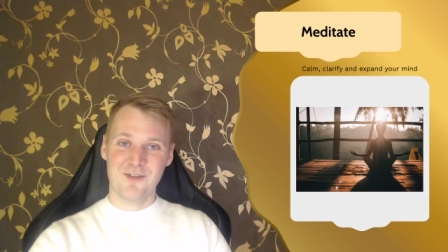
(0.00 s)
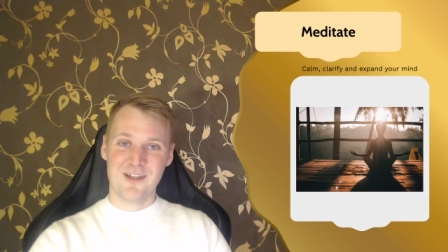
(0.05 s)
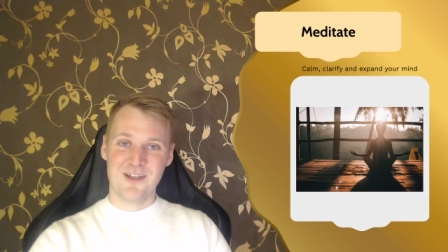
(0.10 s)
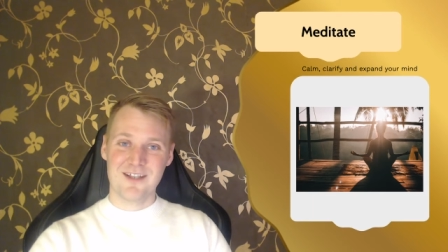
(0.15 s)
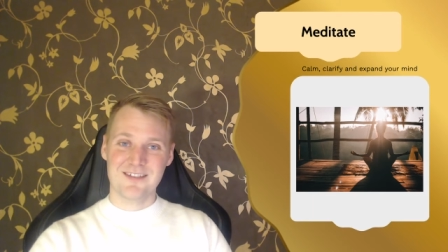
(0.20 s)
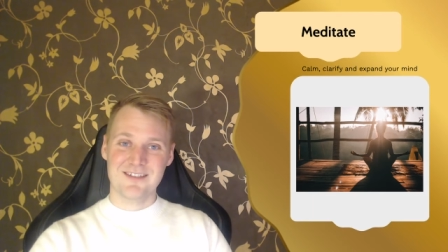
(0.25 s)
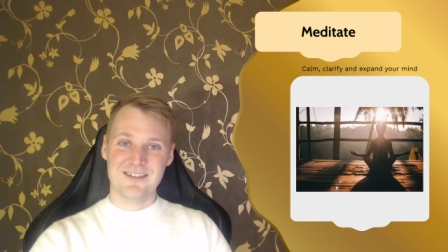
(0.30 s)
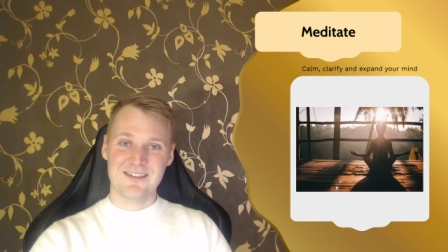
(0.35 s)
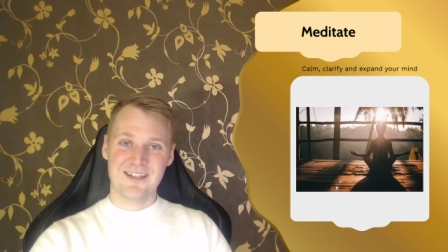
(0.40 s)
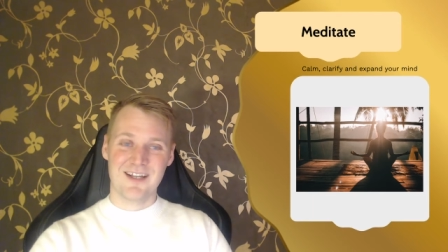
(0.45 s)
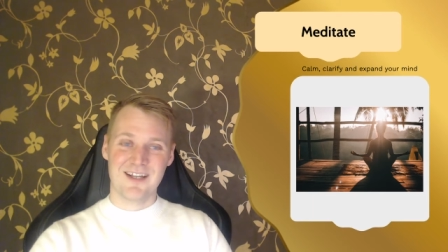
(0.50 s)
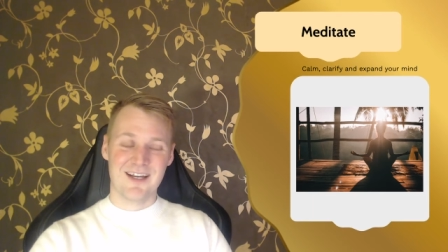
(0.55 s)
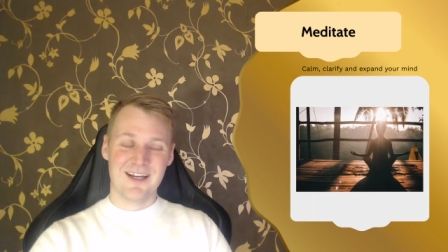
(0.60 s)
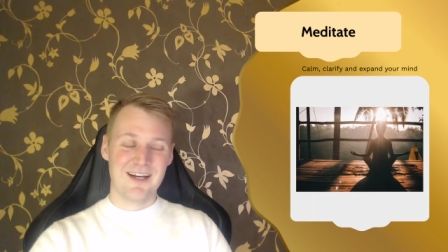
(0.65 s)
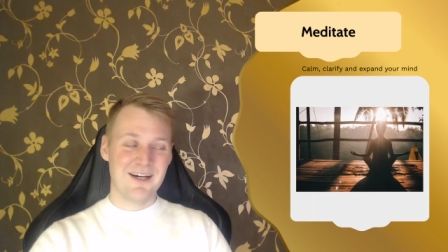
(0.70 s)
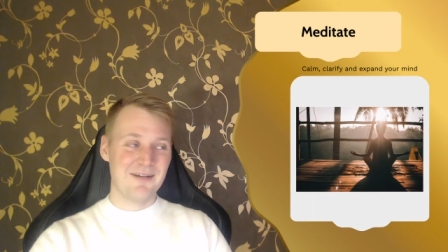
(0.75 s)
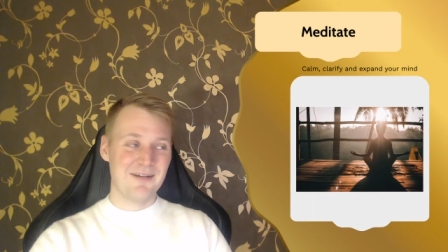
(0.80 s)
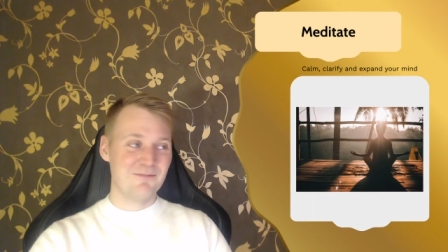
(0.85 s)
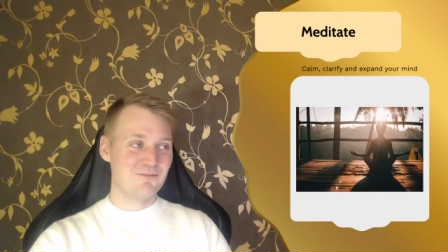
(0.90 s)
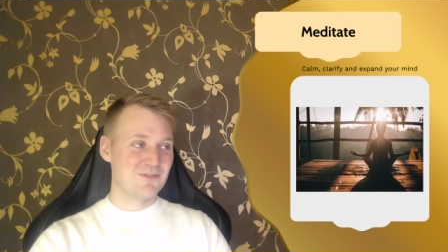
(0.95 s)
this
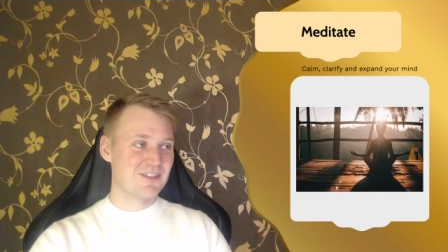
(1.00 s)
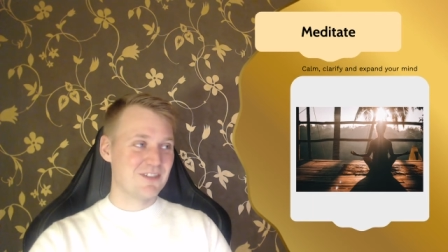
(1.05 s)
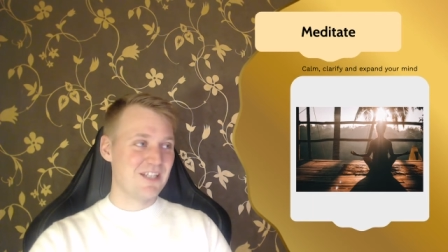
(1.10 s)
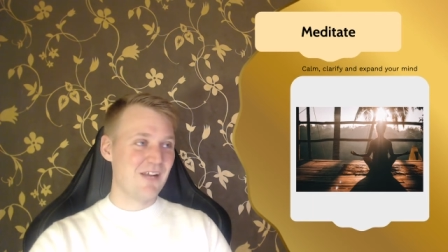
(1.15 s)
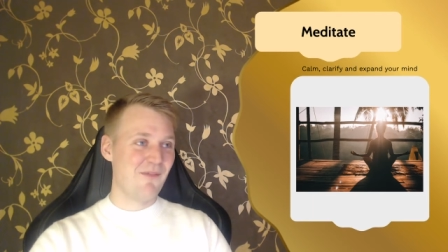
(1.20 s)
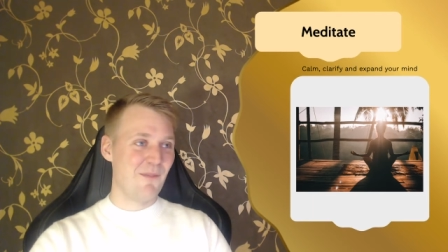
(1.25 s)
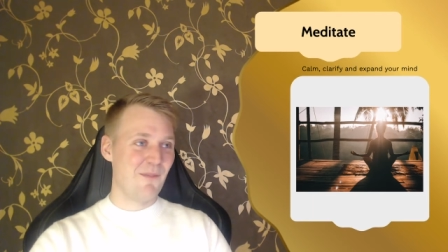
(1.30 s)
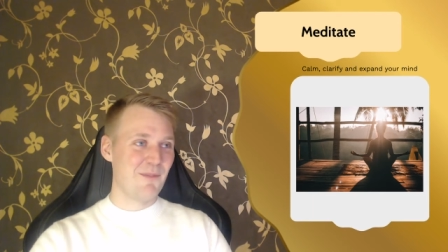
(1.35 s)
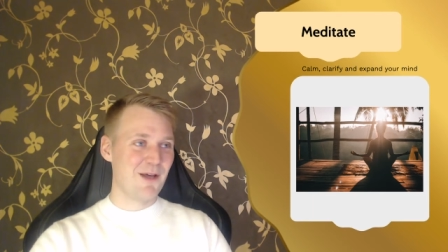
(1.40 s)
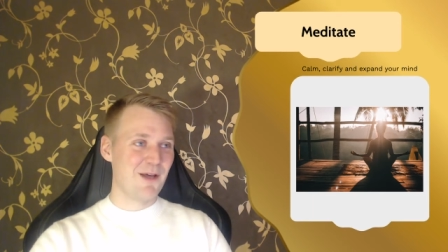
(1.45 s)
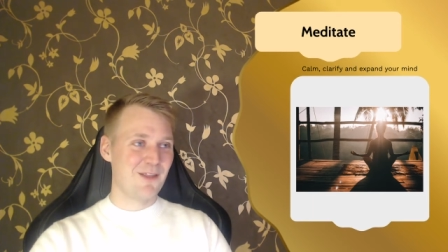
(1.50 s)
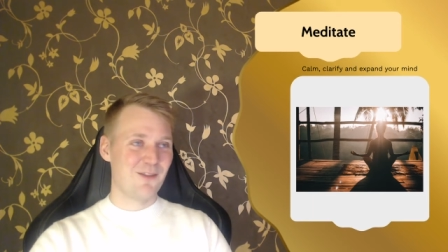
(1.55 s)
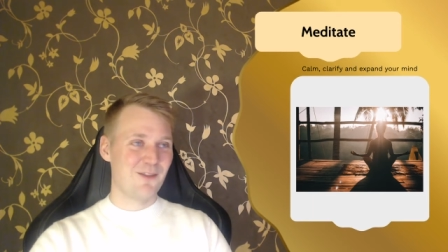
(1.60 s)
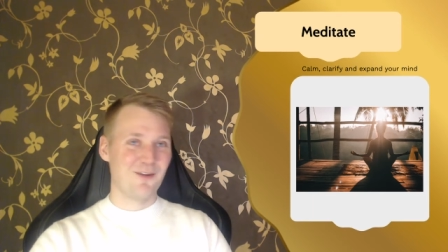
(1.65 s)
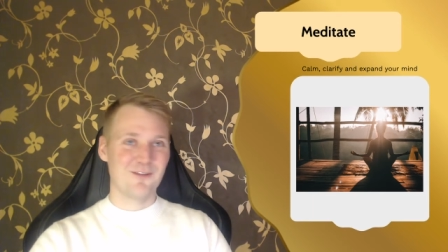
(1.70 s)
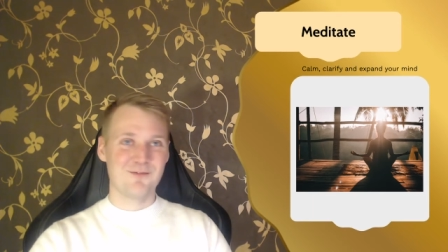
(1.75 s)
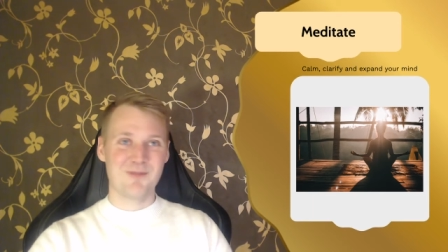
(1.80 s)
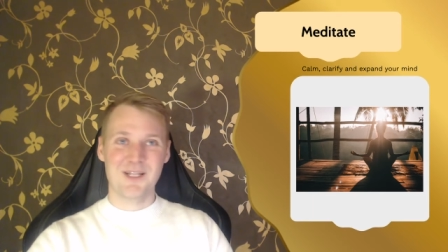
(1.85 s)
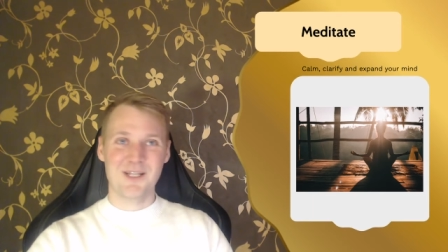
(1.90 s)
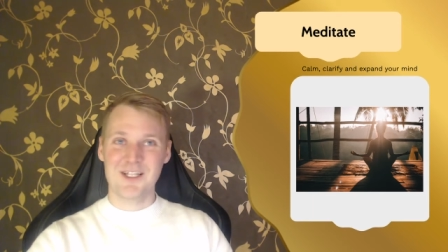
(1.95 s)
Silva
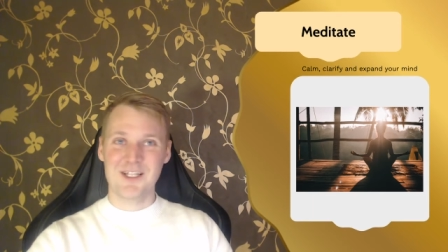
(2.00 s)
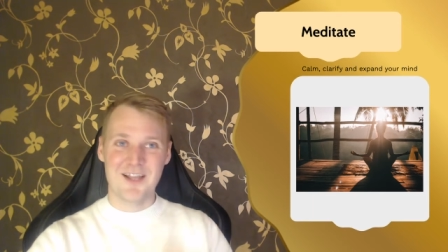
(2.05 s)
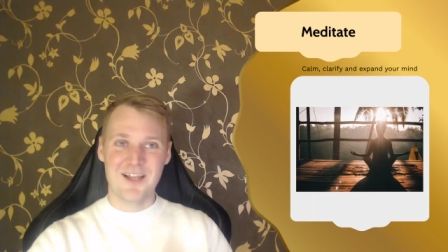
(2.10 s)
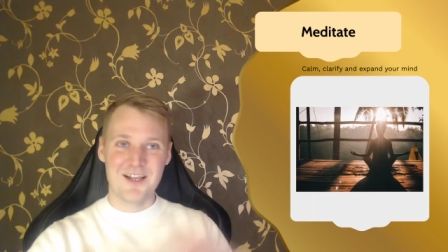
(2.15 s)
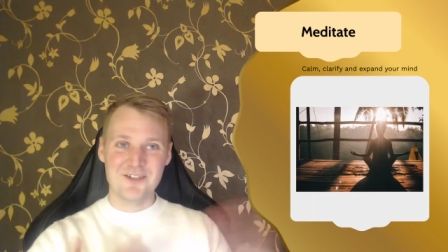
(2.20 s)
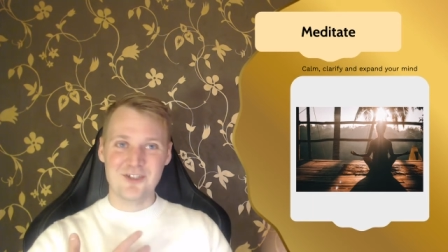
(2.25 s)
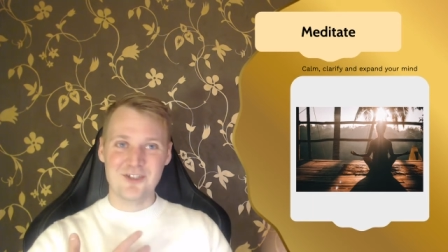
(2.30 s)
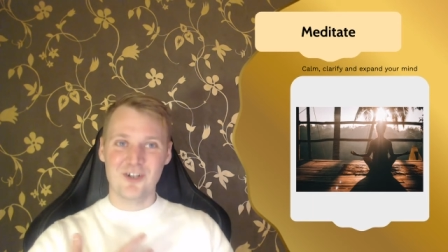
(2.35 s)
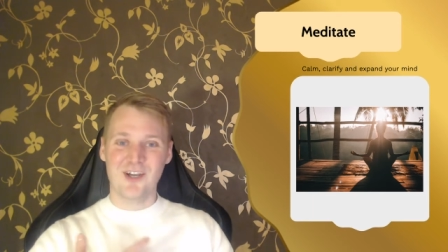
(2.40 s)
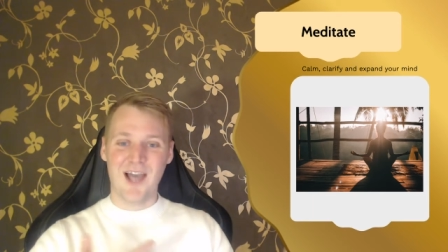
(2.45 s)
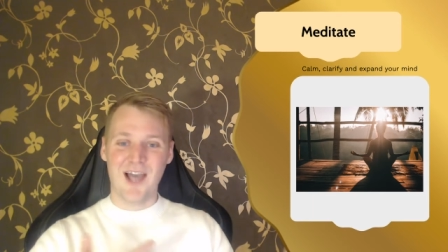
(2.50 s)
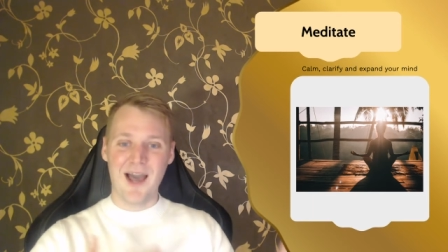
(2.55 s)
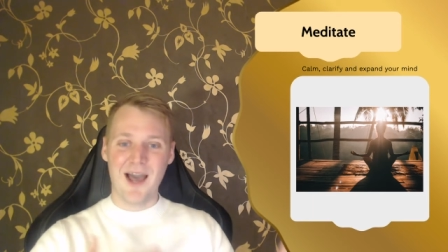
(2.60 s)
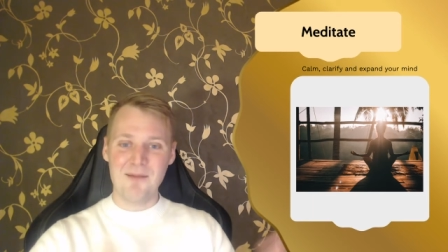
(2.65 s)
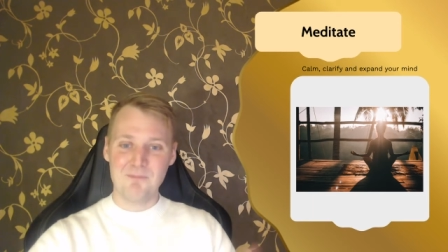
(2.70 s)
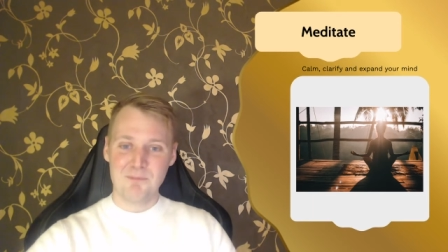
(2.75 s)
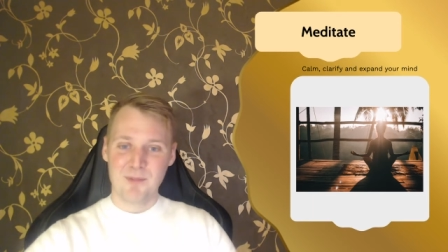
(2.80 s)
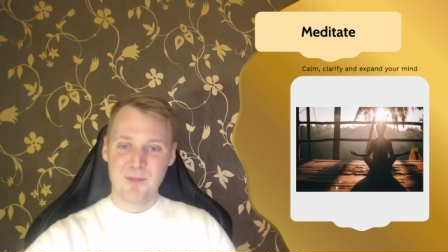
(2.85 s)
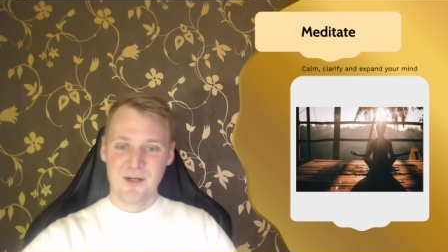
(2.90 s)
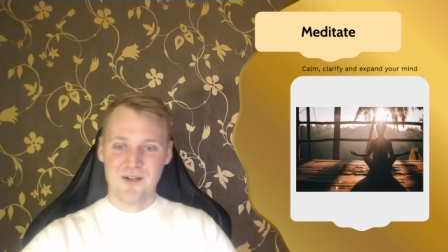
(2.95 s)
method meditation
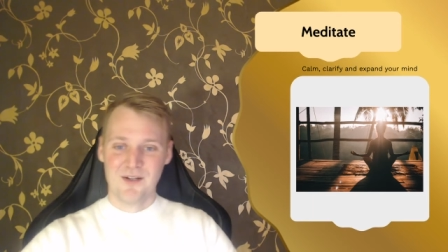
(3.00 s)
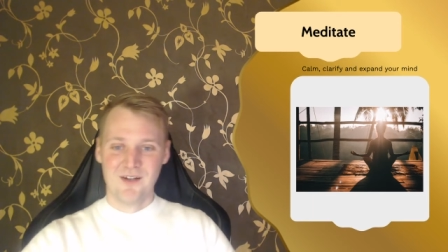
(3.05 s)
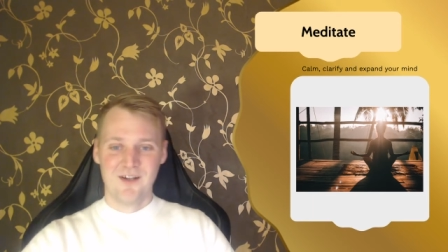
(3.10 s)
camp,